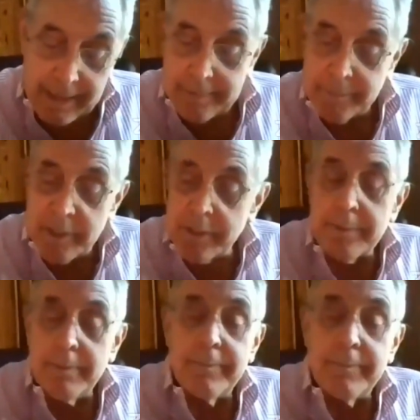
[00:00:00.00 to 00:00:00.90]
I'm
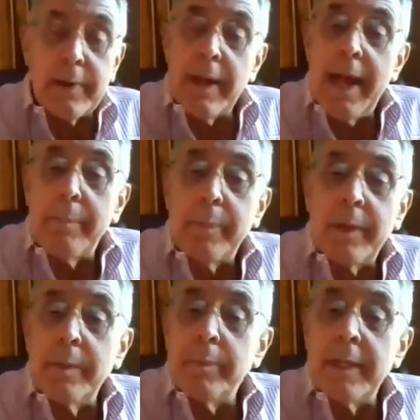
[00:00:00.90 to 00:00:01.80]
just very
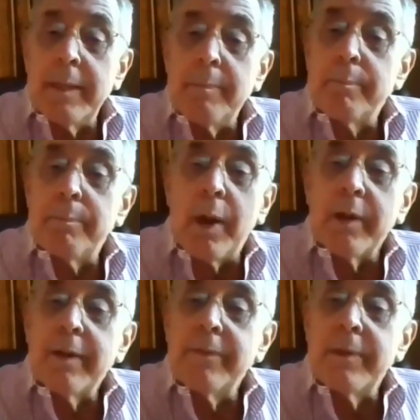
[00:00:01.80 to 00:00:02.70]
happy to be
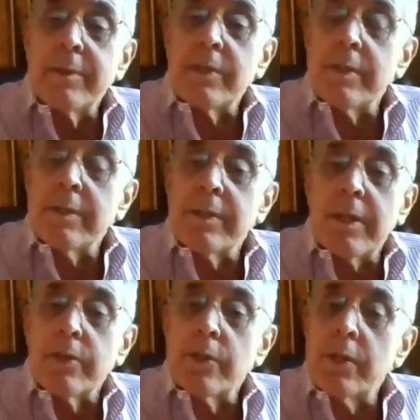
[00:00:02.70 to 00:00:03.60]
part of this
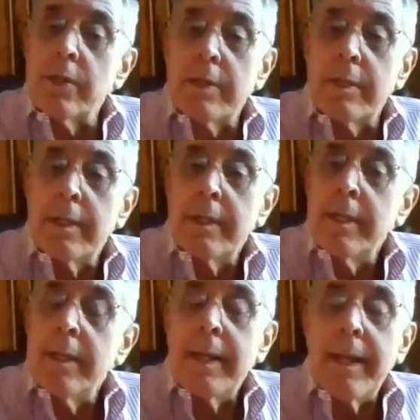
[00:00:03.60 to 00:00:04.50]
discussion.
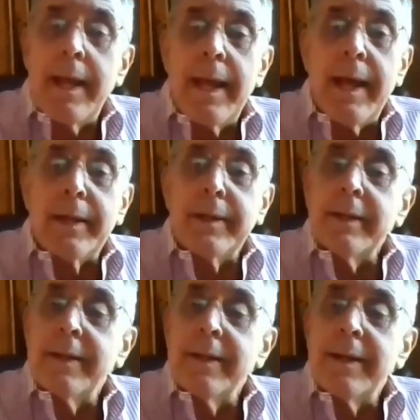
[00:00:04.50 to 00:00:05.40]

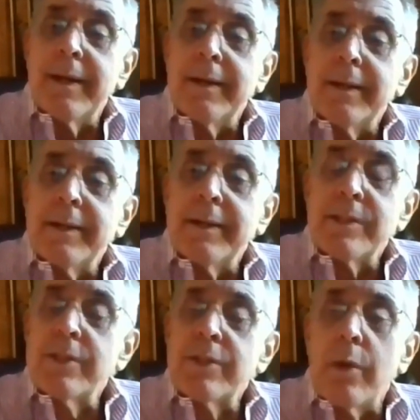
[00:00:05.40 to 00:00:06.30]
And
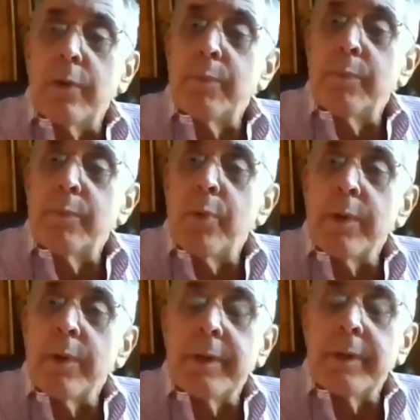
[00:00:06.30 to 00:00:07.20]
it's so
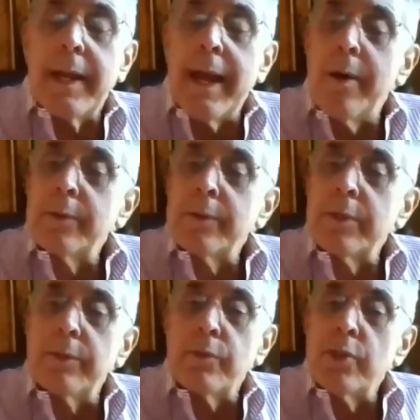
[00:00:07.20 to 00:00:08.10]
important now
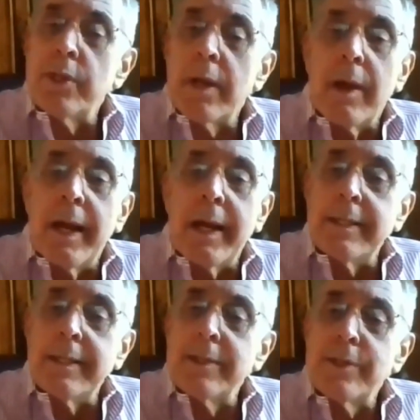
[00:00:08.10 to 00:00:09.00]
to share
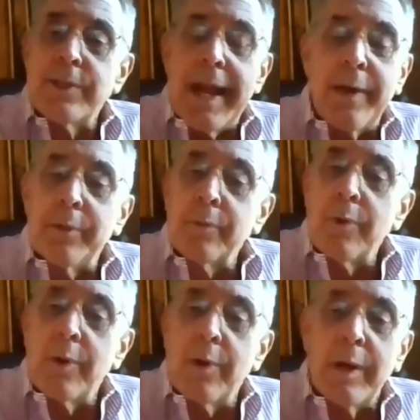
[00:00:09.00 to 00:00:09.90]
ideas now that
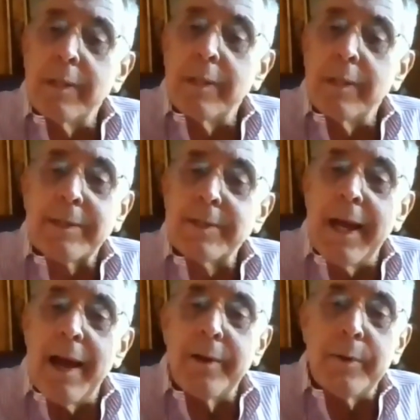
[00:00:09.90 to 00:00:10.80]
we're all
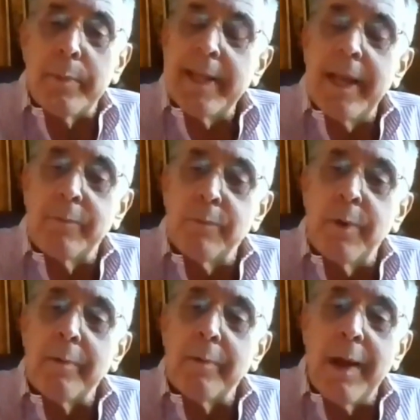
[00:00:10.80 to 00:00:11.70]
locked down and we can't
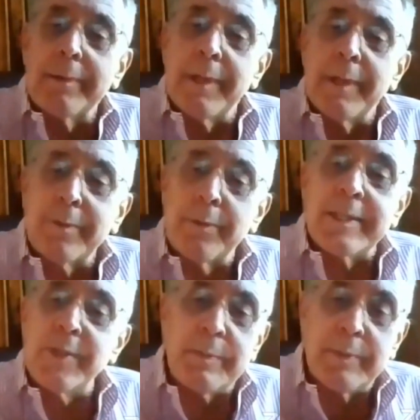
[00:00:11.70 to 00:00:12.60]
run around like
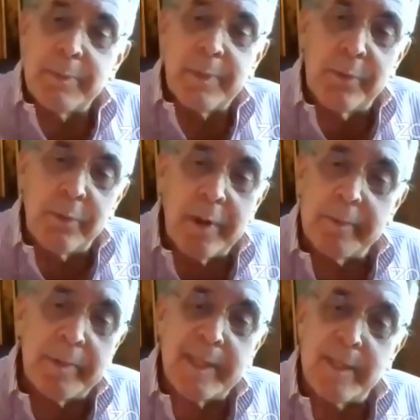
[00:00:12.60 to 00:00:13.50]
crazy people the
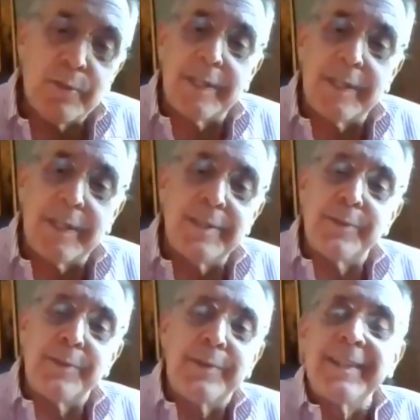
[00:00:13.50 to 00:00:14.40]
way we usually
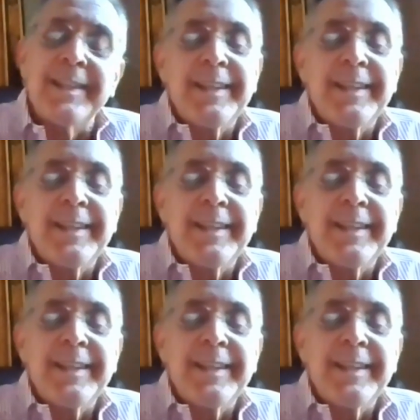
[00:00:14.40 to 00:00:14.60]
do.